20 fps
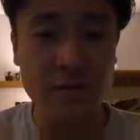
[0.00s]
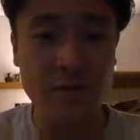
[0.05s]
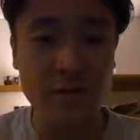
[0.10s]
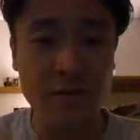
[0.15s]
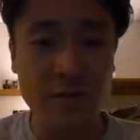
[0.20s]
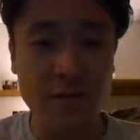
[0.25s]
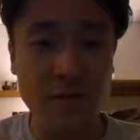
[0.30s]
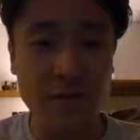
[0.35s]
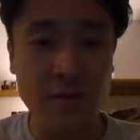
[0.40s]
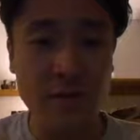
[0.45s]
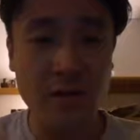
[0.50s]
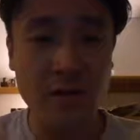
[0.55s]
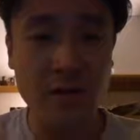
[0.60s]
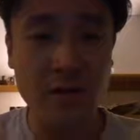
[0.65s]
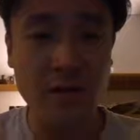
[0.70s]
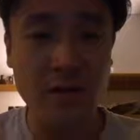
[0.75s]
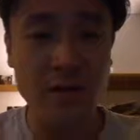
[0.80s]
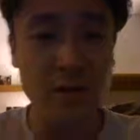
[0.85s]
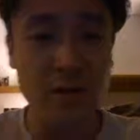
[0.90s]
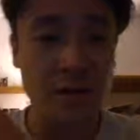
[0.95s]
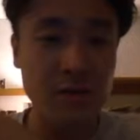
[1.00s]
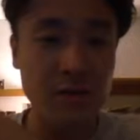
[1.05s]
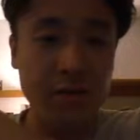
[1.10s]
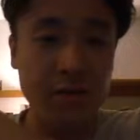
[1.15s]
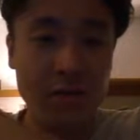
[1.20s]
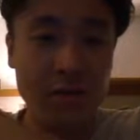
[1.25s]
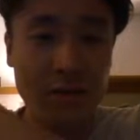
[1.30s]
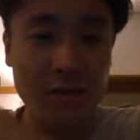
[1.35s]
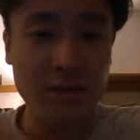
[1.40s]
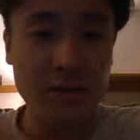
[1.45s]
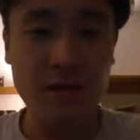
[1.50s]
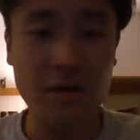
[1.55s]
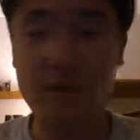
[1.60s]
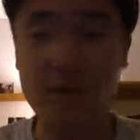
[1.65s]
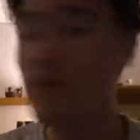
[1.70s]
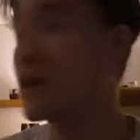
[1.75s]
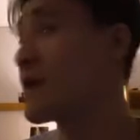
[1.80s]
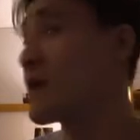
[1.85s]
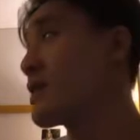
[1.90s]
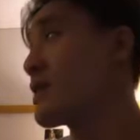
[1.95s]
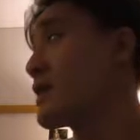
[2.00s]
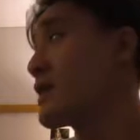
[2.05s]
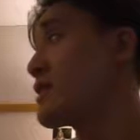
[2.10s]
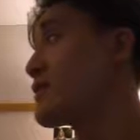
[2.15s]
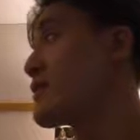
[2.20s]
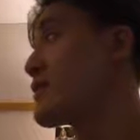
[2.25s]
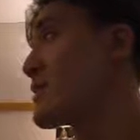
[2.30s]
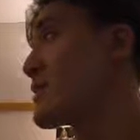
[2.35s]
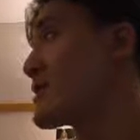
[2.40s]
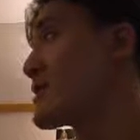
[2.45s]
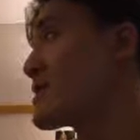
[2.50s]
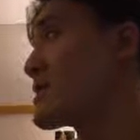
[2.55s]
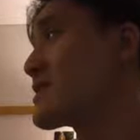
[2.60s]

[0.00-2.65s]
the part. Okay. Thank you very much.